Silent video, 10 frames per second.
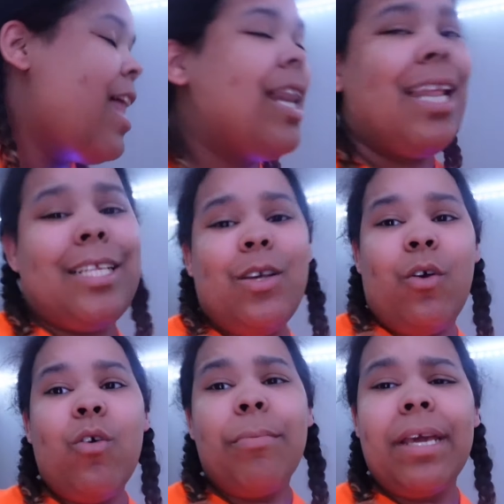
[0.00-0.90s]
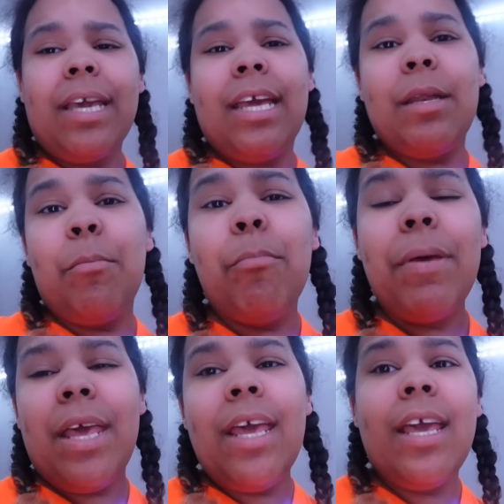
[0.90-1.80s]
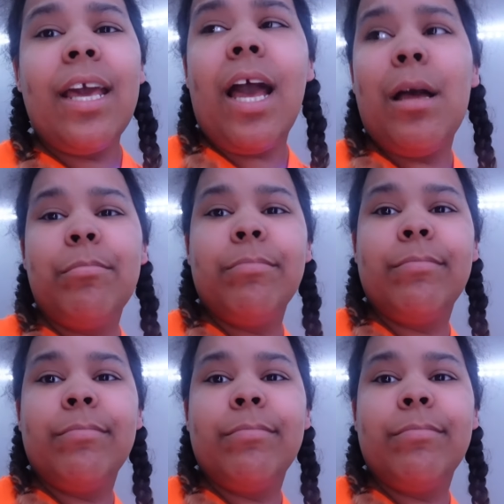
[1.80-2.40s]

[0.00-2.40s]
Let's hope it can pick up.